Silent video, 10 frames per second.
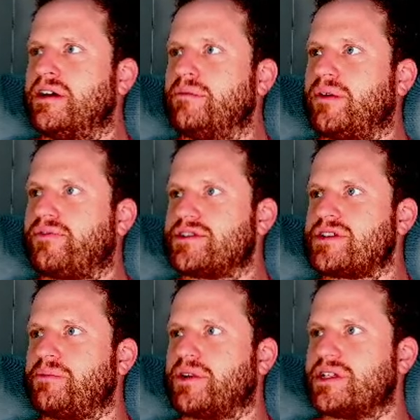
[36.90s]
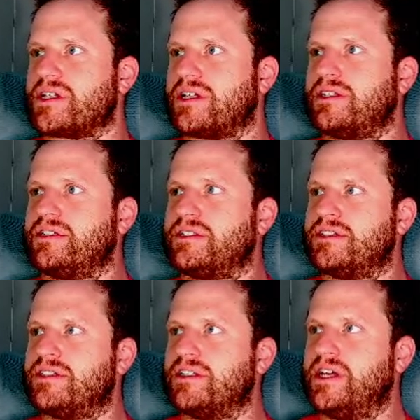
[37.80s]
but for some reason,
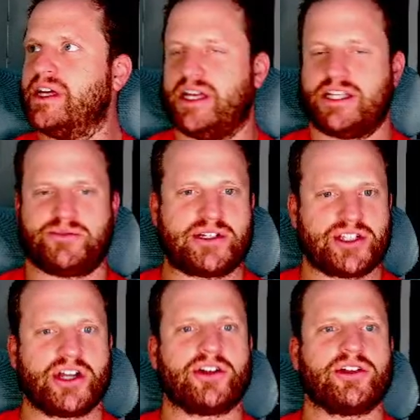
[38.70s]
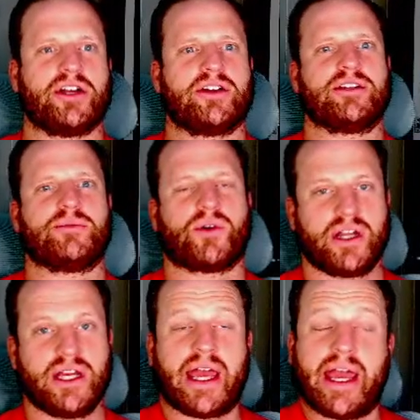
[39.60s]
especially earlier in the
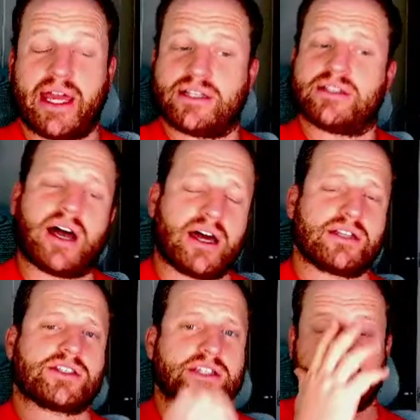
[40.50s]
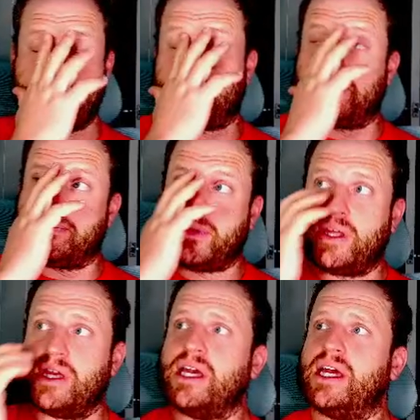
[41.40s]
morning, and honestly,
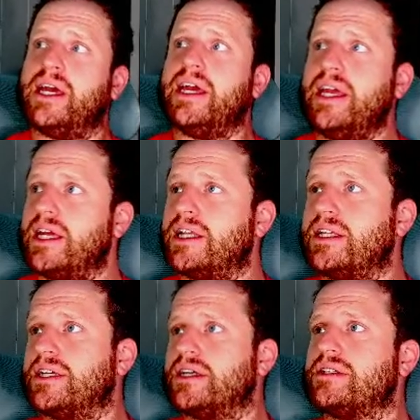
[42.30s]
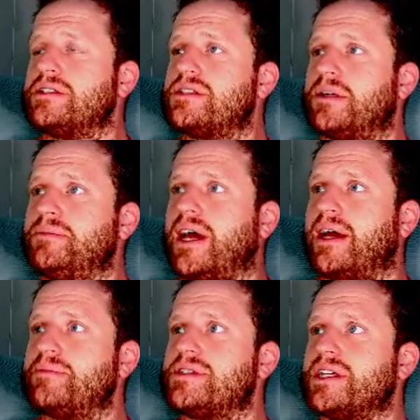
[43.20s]
it
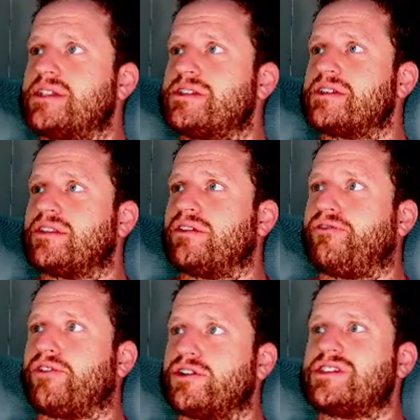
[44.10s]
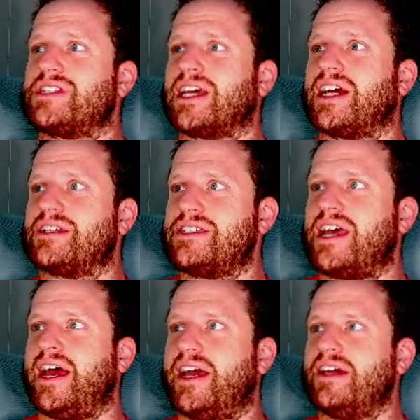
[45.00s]
sometimes is the first thing I
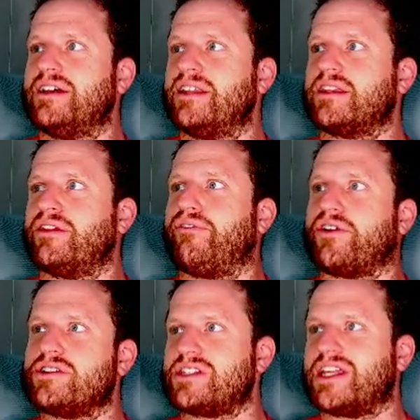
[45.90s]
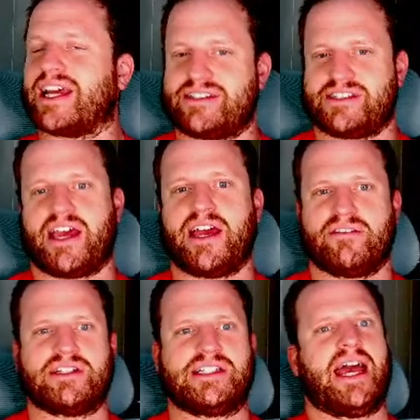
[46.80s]
say, like the first thing I say of
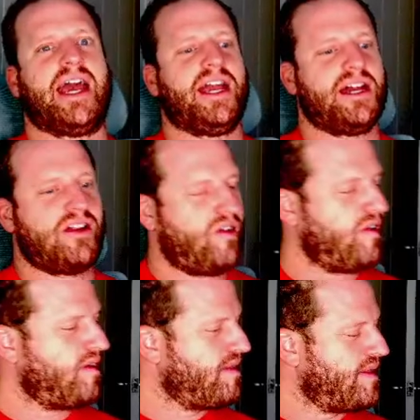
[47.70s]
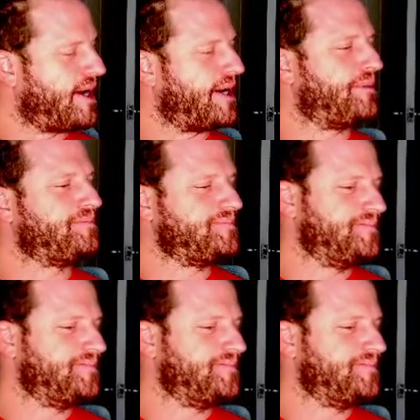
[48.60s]
the day. Um,